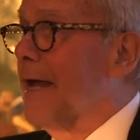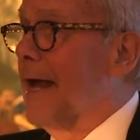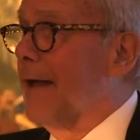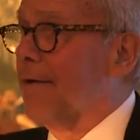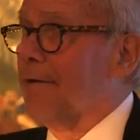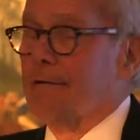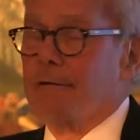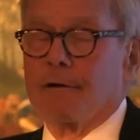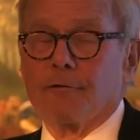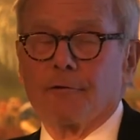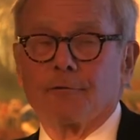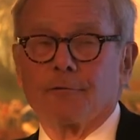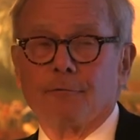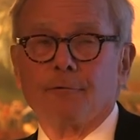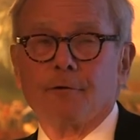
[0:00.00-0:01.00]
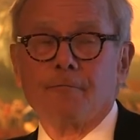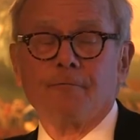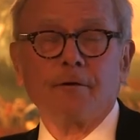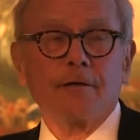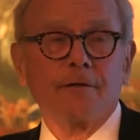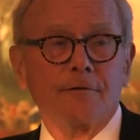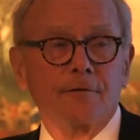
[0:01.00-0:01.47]
added another 30
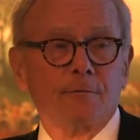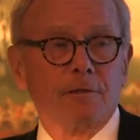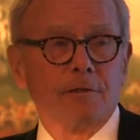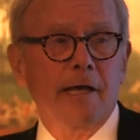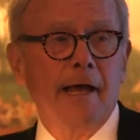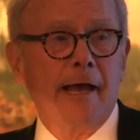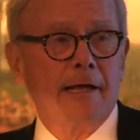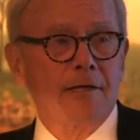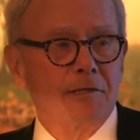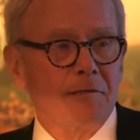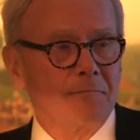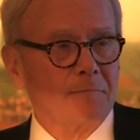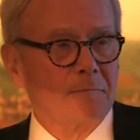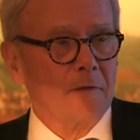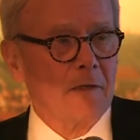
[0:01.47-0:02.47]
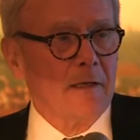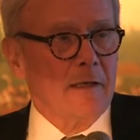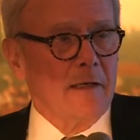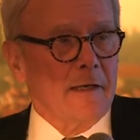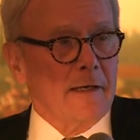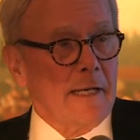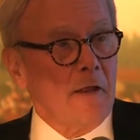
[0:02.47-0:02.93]
feet to his cast.
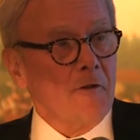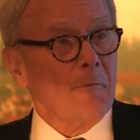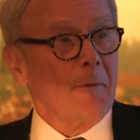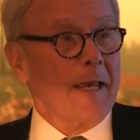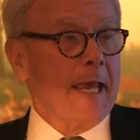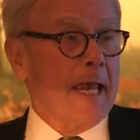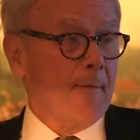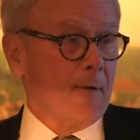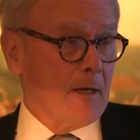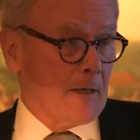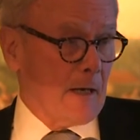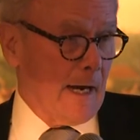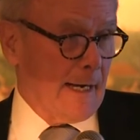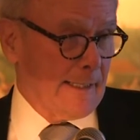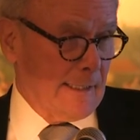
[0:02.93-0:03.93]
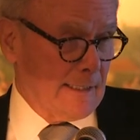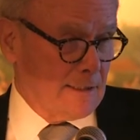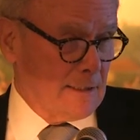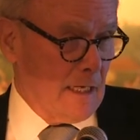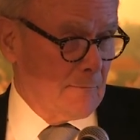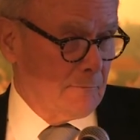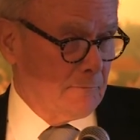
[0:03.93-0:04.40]
Now the Bahamian guide
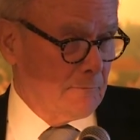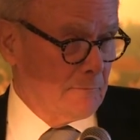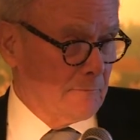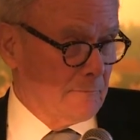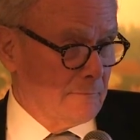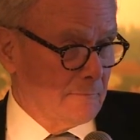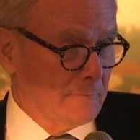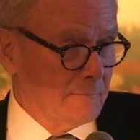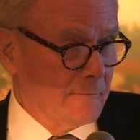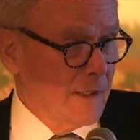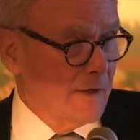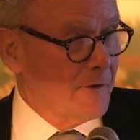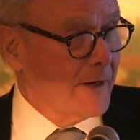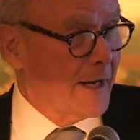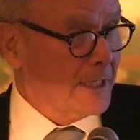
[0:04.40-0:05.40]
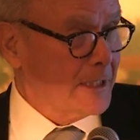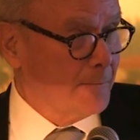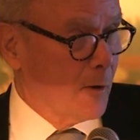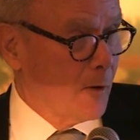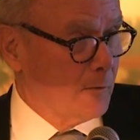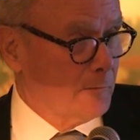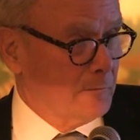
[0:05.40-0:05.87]
gets up in the
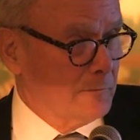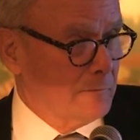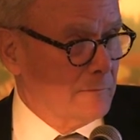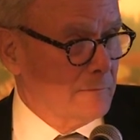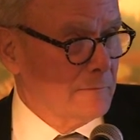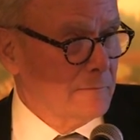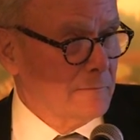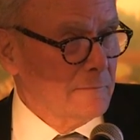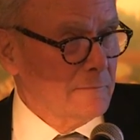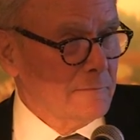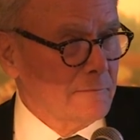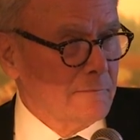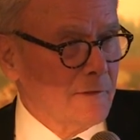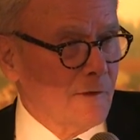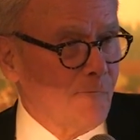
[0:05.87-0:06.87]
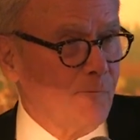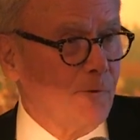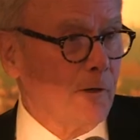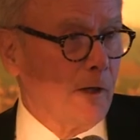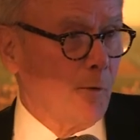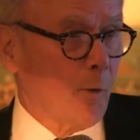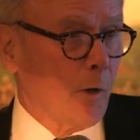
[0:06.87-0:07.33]
next boat,
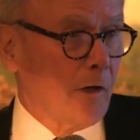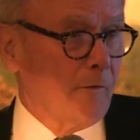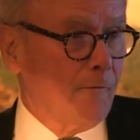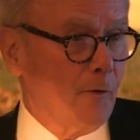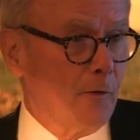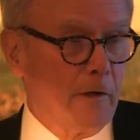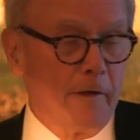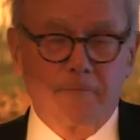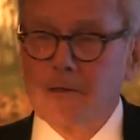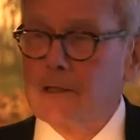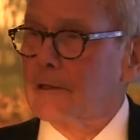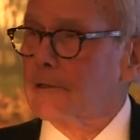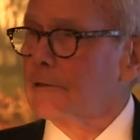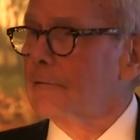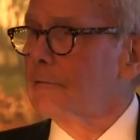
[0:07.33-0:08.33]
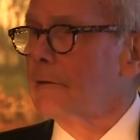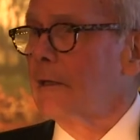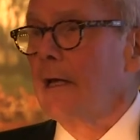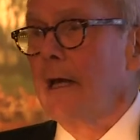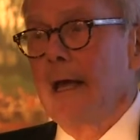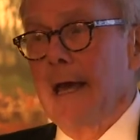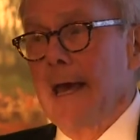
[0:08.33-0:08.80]
fully aware of who Lefty is
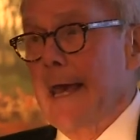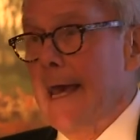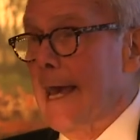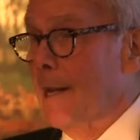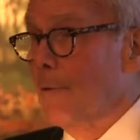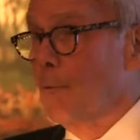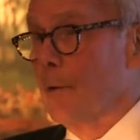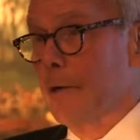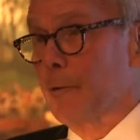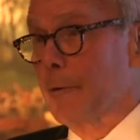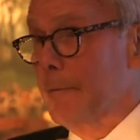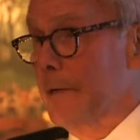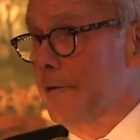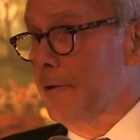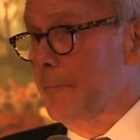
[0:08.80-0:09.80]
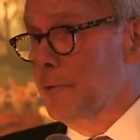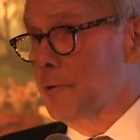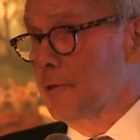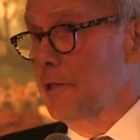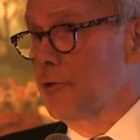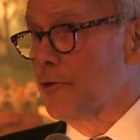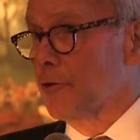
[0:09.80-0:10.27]
and we repeat the
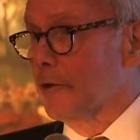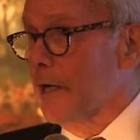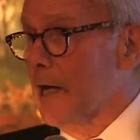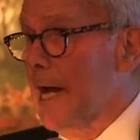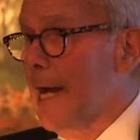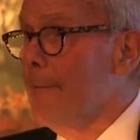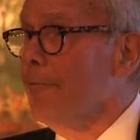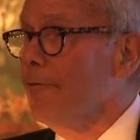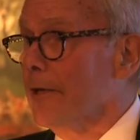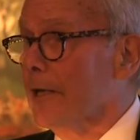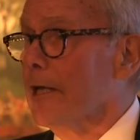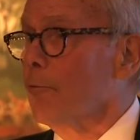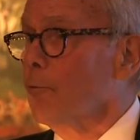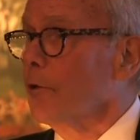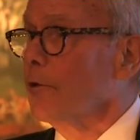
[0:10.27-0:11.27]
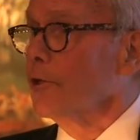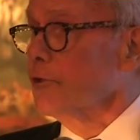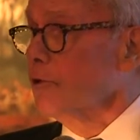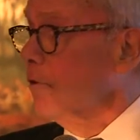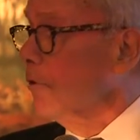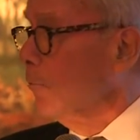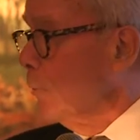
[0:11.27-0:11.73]
procedure. I'm thinking we're going to
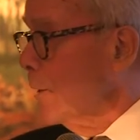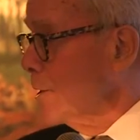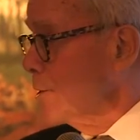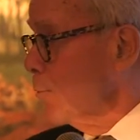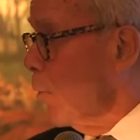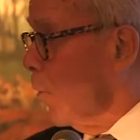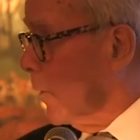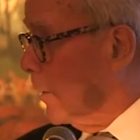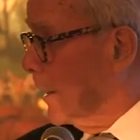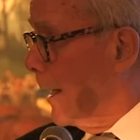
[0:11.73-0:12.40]
start a race war